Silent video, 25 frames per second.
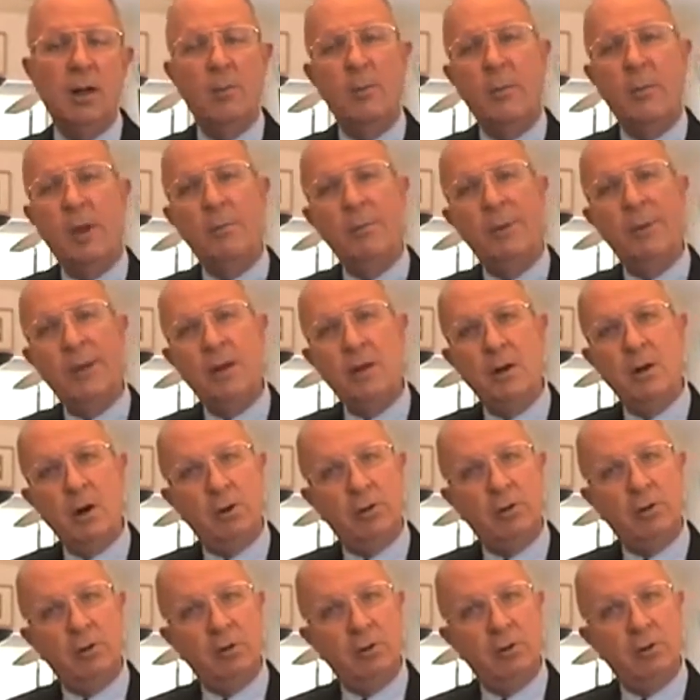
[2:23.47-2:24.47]
Maybe
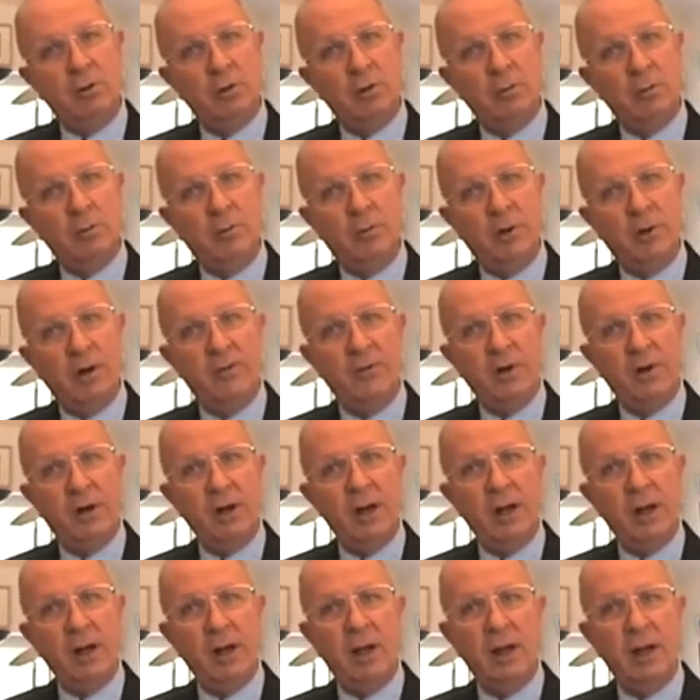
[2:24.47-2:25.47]
not
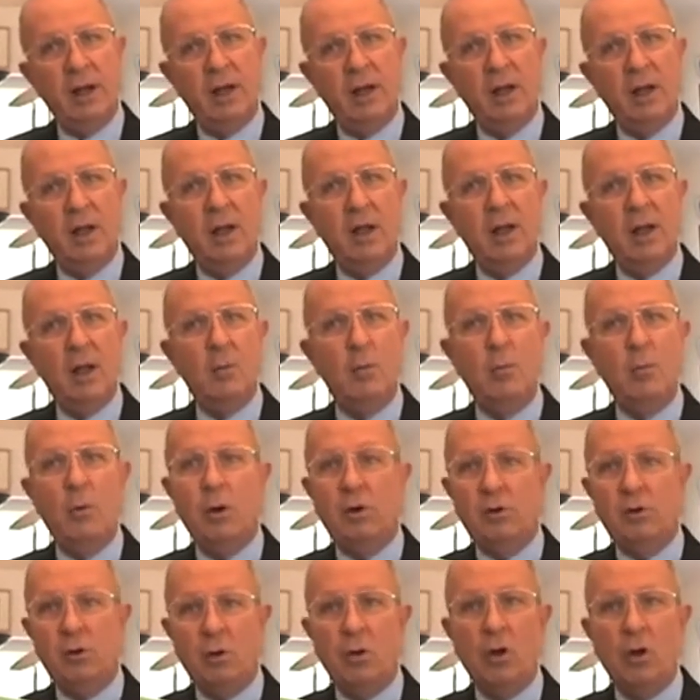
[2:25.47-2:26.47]
perfectly,
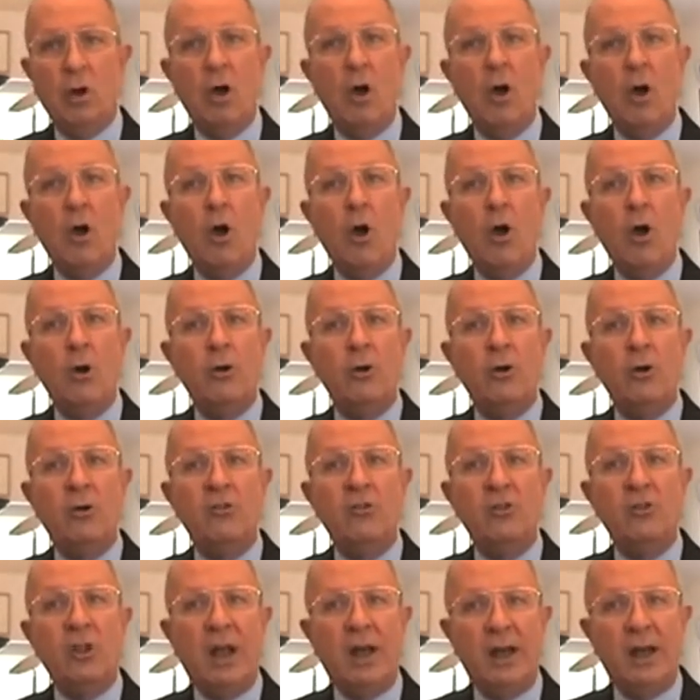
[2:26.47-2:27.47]
but
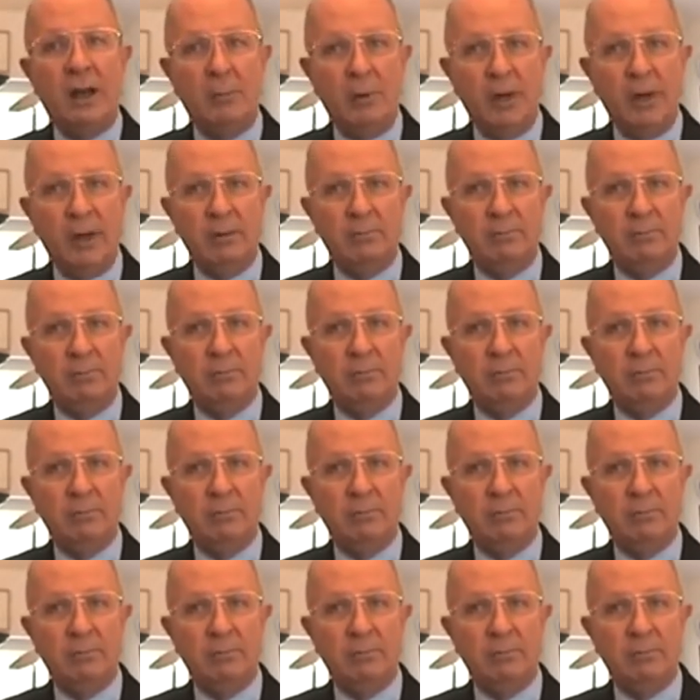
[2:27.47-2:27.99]
understandably